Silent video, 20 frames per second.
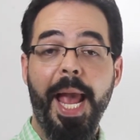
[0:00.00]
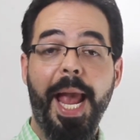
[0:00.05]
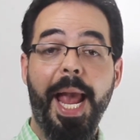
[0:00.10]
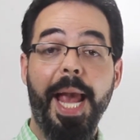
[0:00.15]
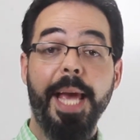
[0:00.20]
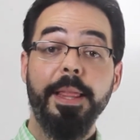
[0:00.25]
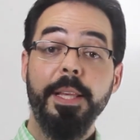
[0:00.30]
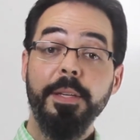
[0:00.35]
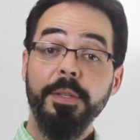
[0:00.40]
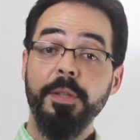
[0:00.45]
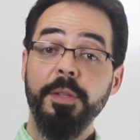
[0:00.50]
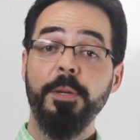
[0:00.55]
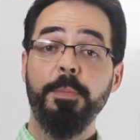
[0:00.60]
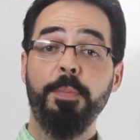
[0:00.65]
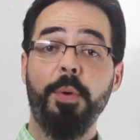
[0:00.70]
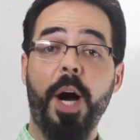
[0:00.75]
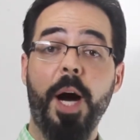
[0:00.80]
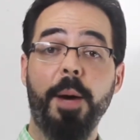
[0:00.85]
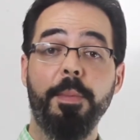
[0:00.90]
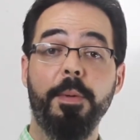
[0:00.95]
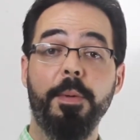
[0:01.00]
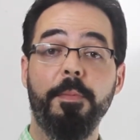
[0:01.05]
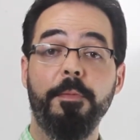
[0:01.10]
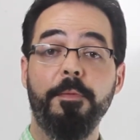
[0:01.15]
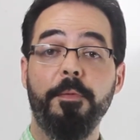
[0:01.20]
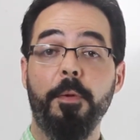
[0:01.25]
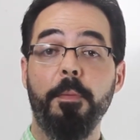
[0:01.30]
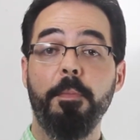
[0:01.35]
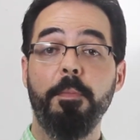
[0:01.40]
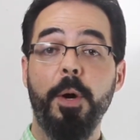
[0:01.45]
And this is a problem
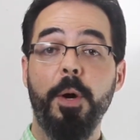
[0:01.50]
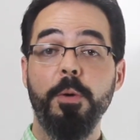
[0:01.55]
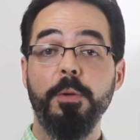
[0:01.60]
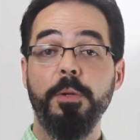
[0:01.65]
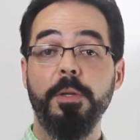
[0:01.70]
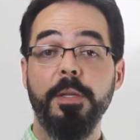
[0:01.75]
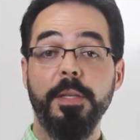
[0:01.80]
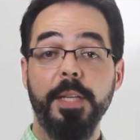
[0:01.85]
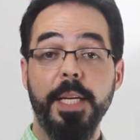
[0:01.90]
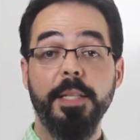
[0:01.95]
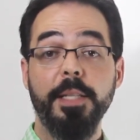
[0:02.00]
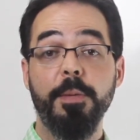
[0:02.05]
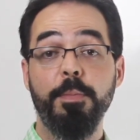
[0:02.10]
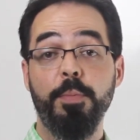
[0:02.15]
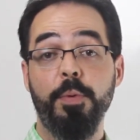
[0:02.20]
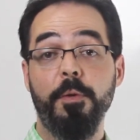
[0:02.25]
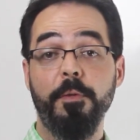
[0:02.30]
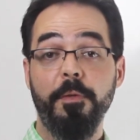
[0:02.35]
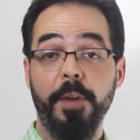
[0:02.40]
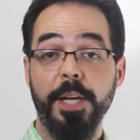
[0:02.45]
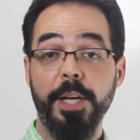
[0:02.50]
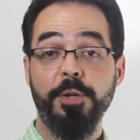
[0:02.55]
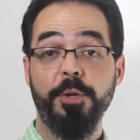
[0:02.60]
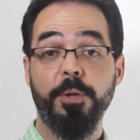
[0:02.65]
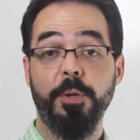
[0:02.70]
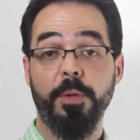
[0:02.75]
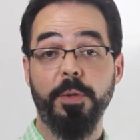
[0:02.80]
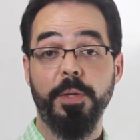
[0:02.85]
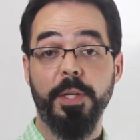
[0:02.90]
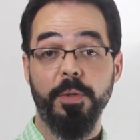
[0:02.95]
for most seasoned
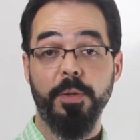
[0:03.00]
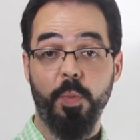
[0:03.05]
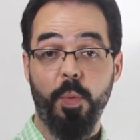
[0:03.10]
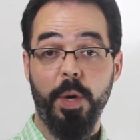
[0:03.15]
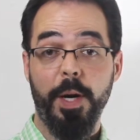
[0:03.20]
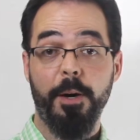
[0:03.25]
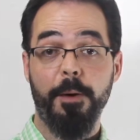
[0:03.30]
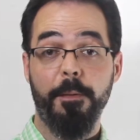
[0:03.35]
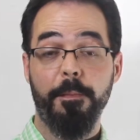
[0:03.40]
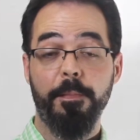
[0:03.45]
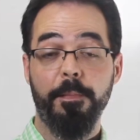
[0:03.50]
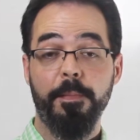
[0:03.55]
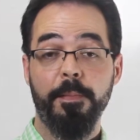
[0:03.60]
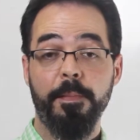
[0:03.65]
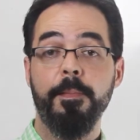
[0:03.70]
professionals as well.